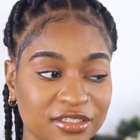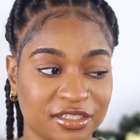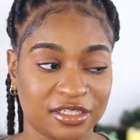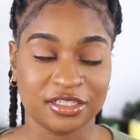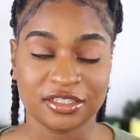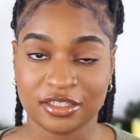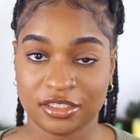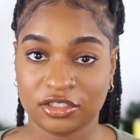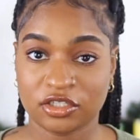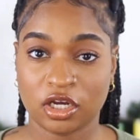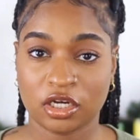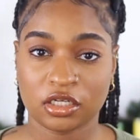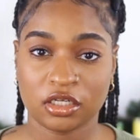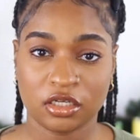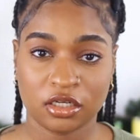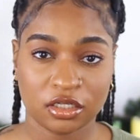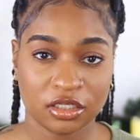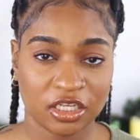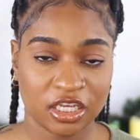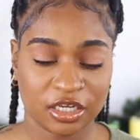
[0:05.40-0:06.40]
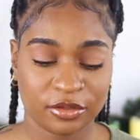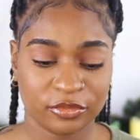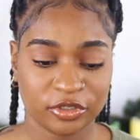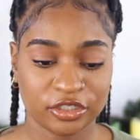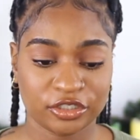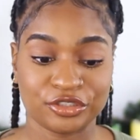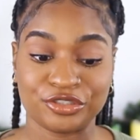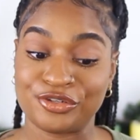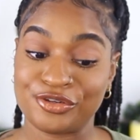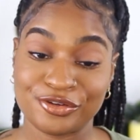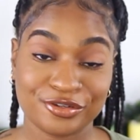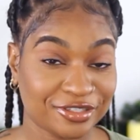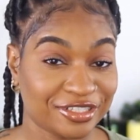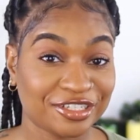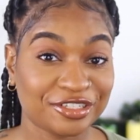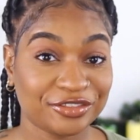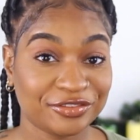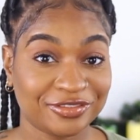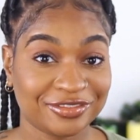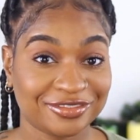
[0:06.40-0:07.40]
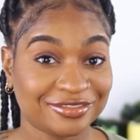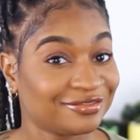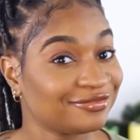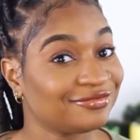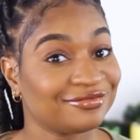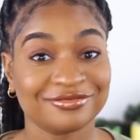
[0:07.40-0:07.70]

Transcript: it's easy talking on camera to yourself.